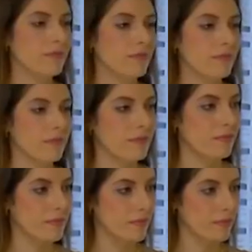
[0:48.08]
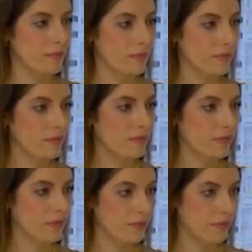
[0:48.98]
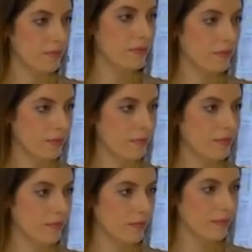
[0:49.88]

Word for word: Kirsten St. George, this surveillance can detect